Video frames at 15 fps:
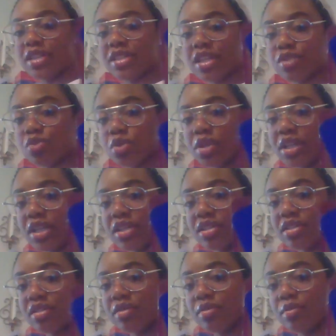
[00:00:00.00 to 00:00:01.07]
says
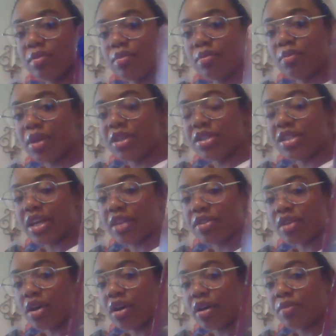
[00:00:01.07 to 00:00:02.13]
release, the Death
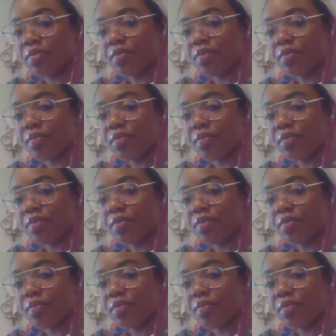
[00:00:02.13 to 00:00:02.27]
card,